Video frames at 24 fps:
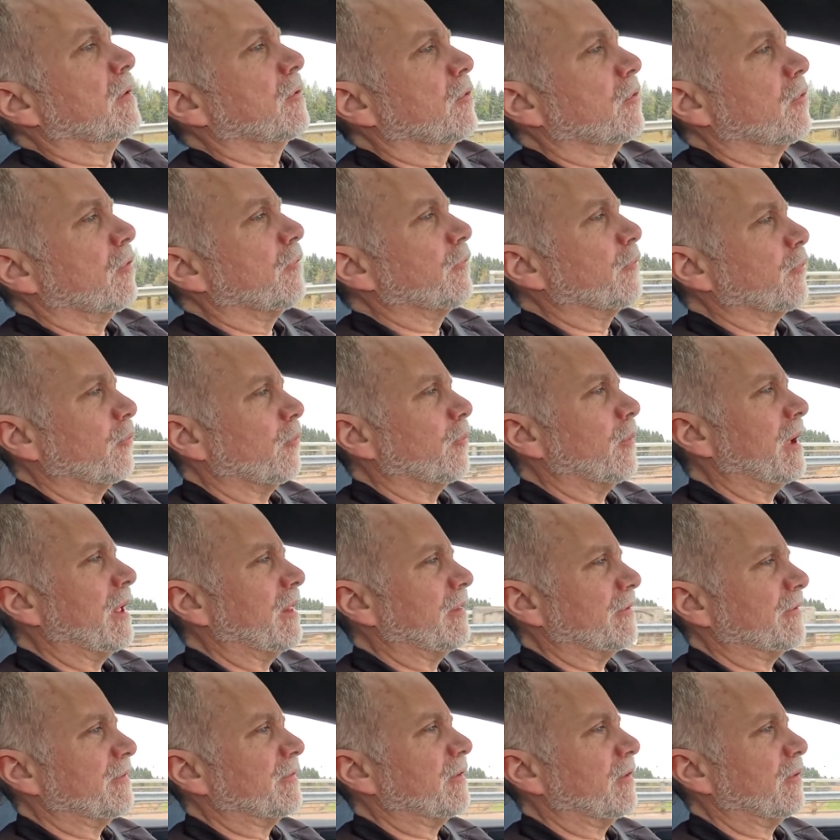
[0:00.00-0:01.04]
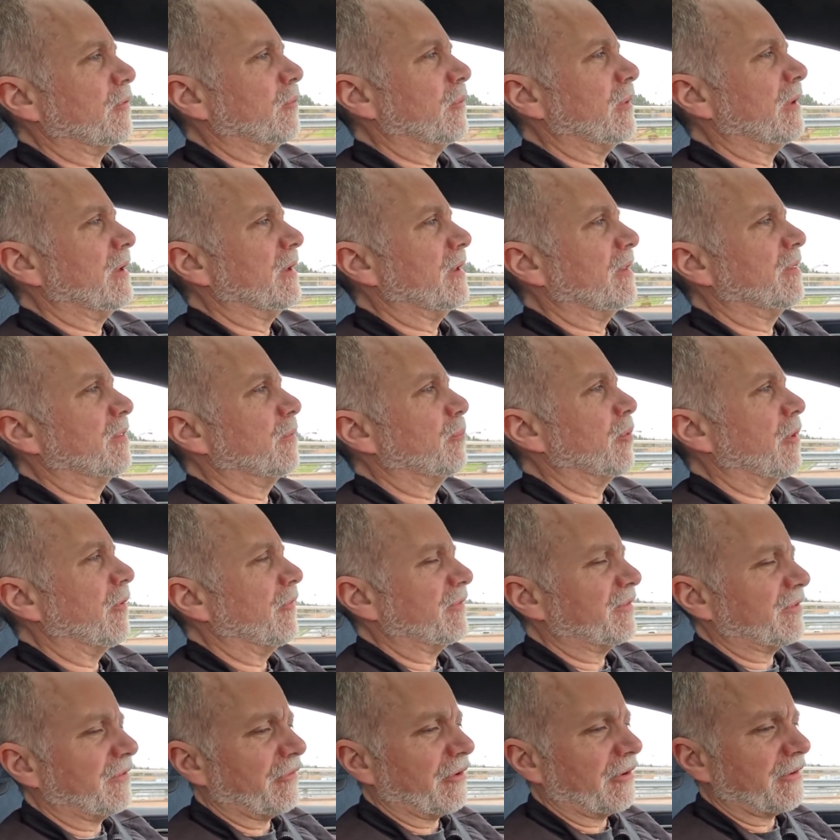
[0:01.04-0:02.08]
go for a while until we hit the
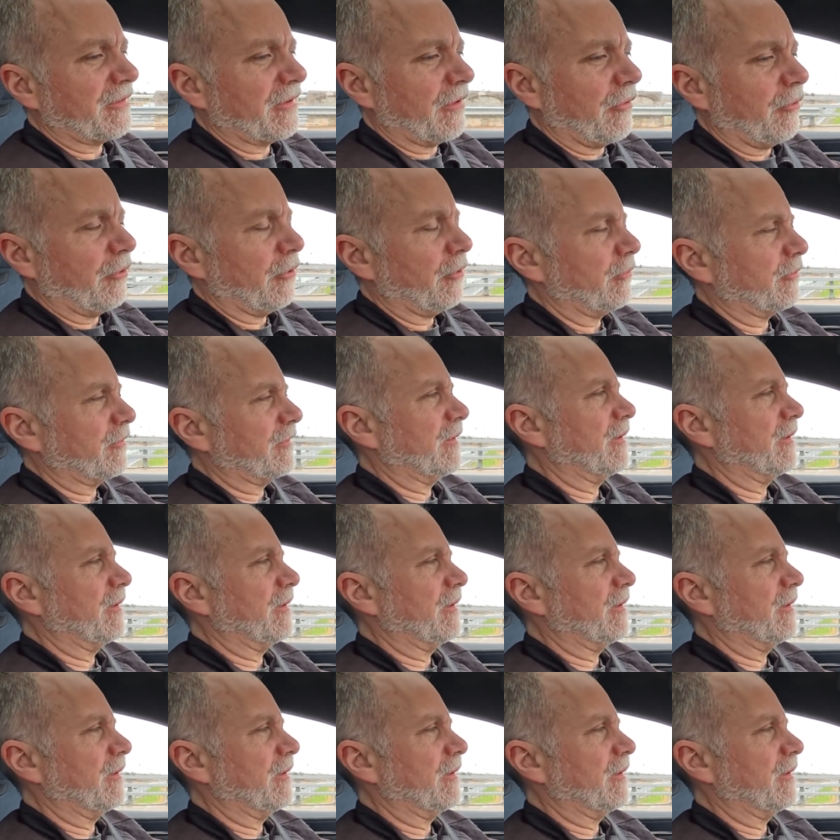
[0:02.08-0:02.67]
province of Ontario to